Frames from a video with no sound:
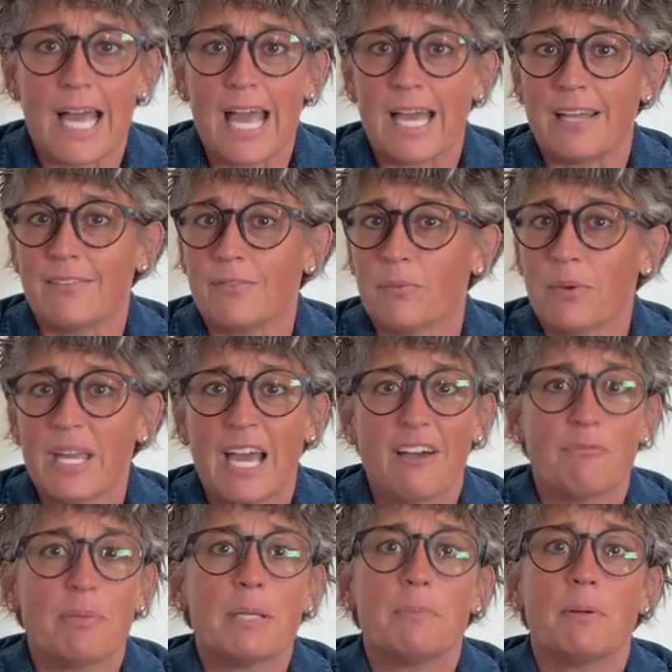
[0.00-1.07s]
and we
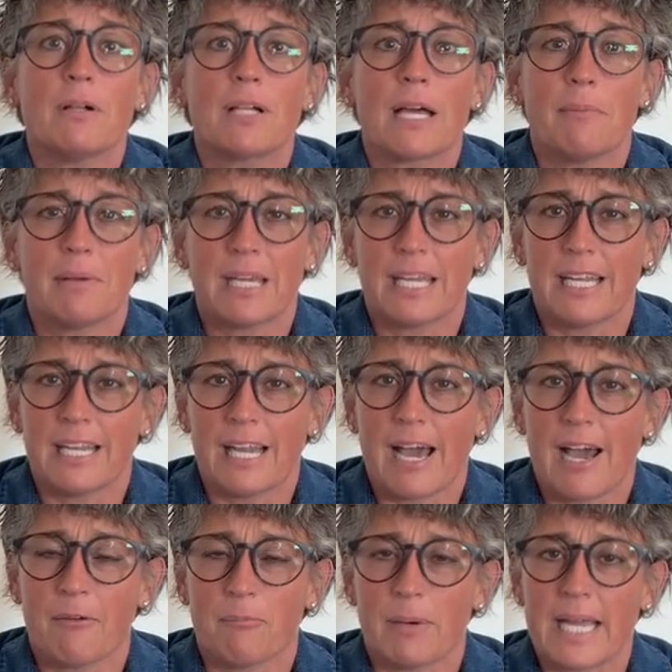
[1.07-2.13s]
have people coming in and
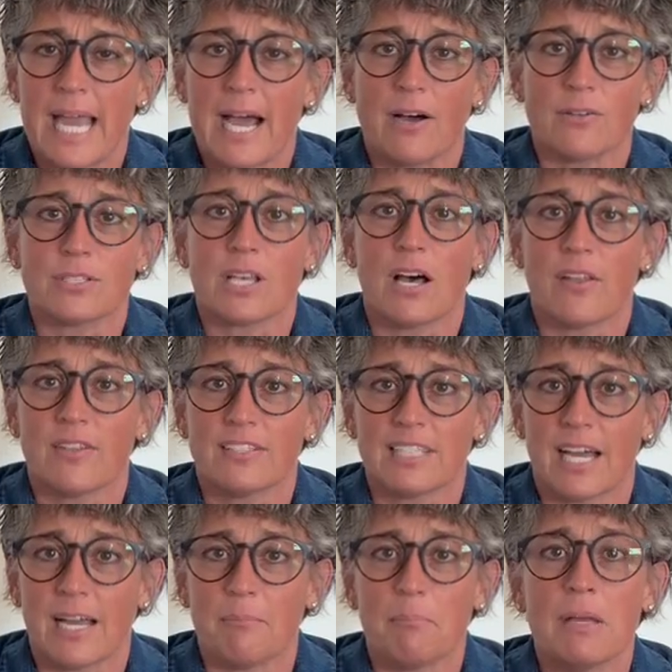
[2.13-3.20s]
out of my house all the
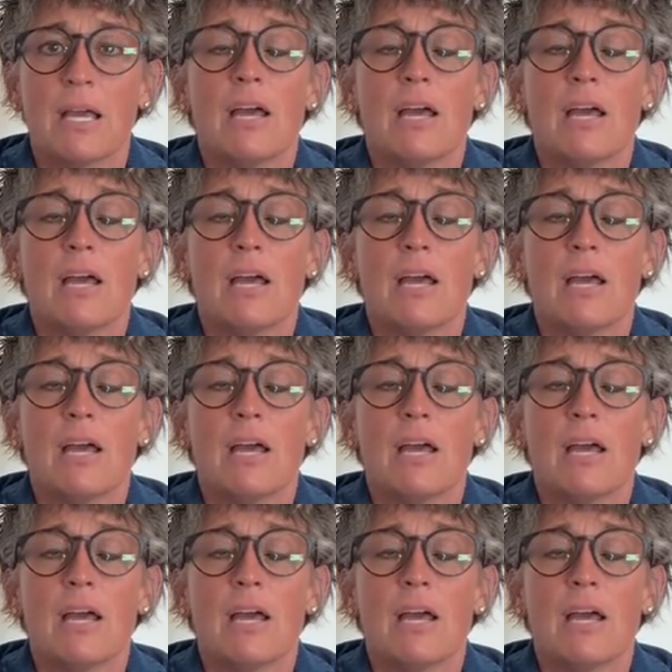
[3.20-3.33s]
time.